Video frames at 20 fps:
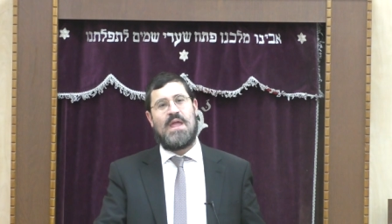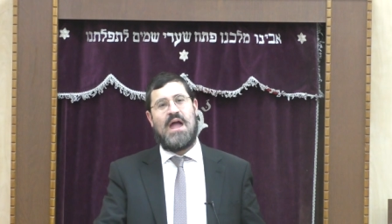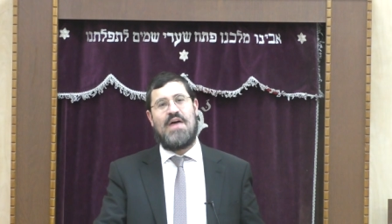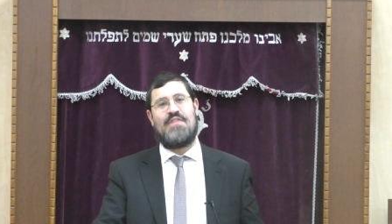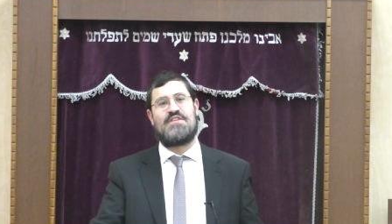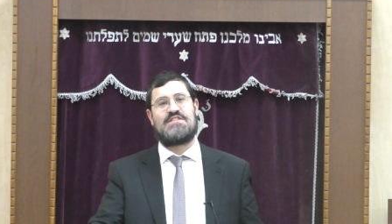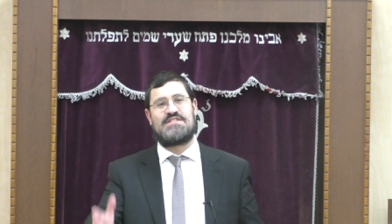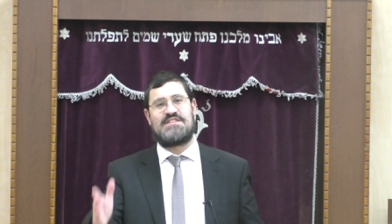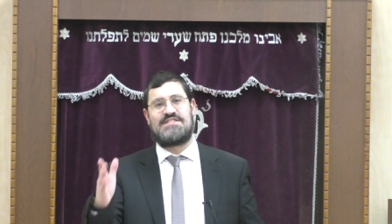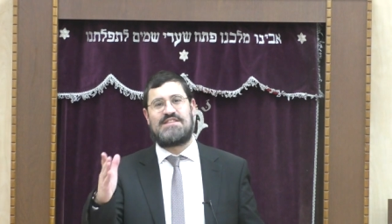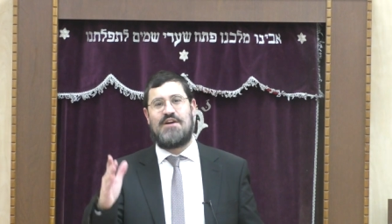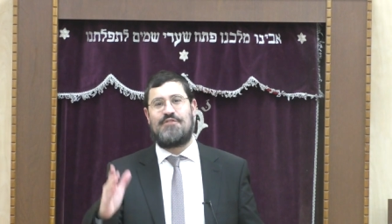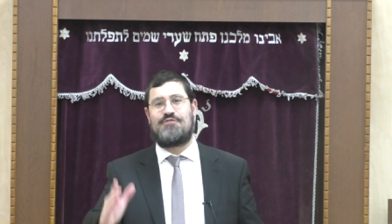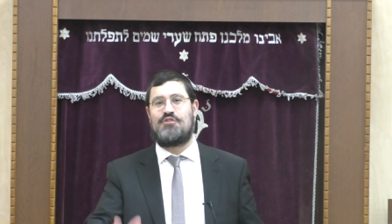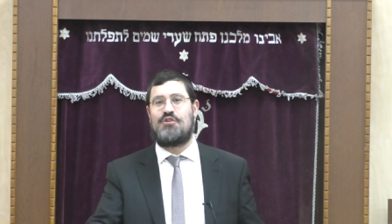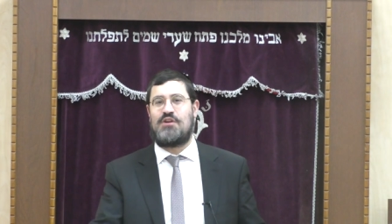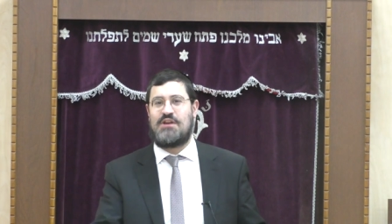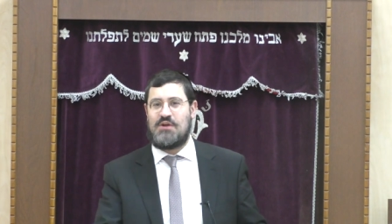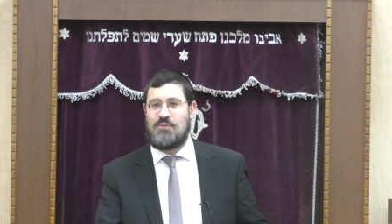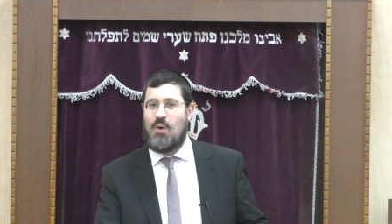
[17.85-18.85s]
And this is
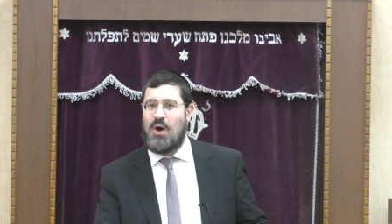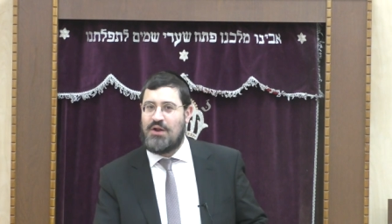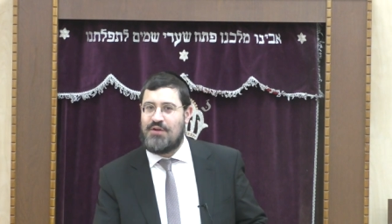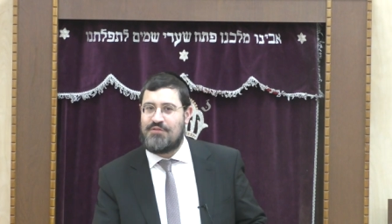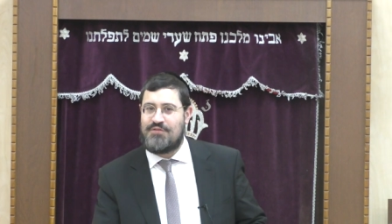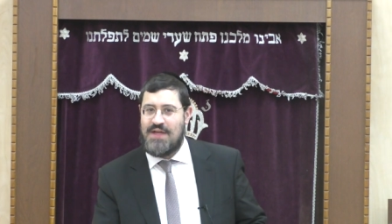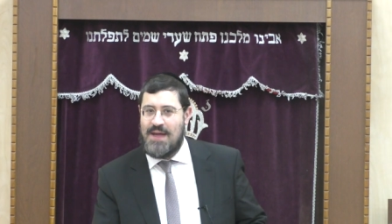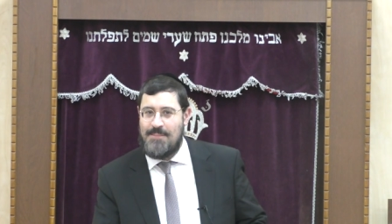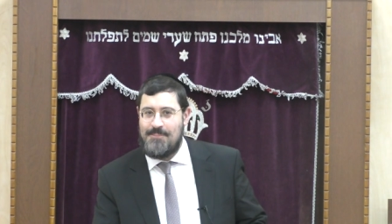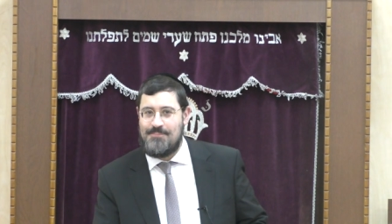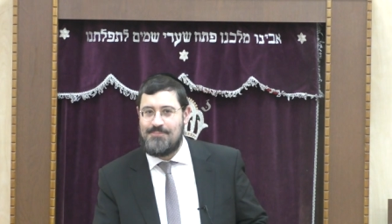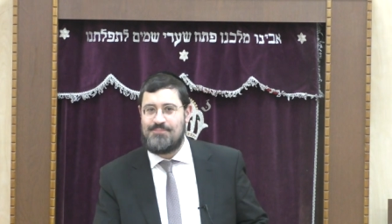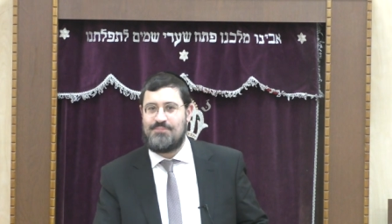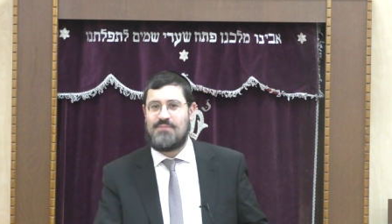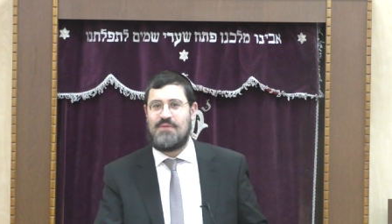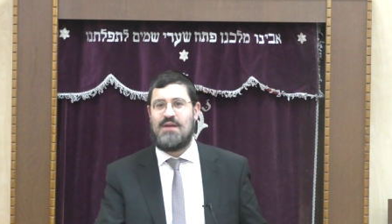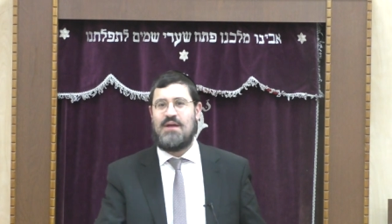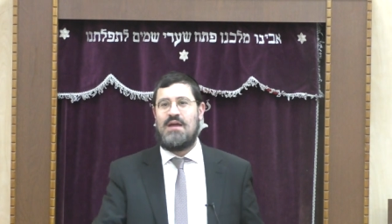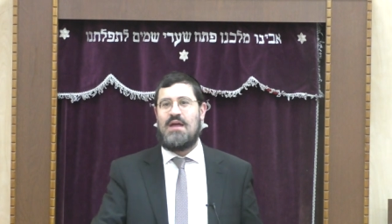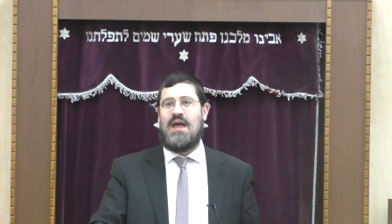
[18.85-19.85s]
definitely one of them.
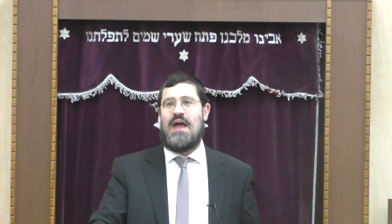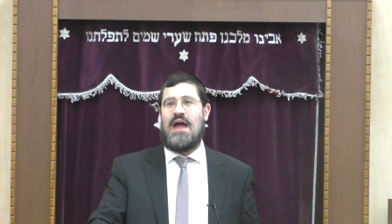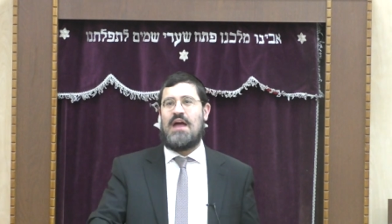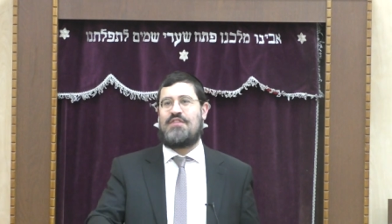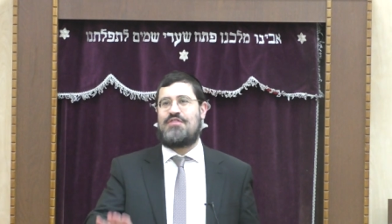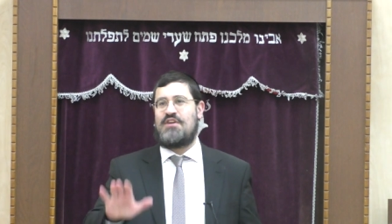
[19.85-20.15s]
I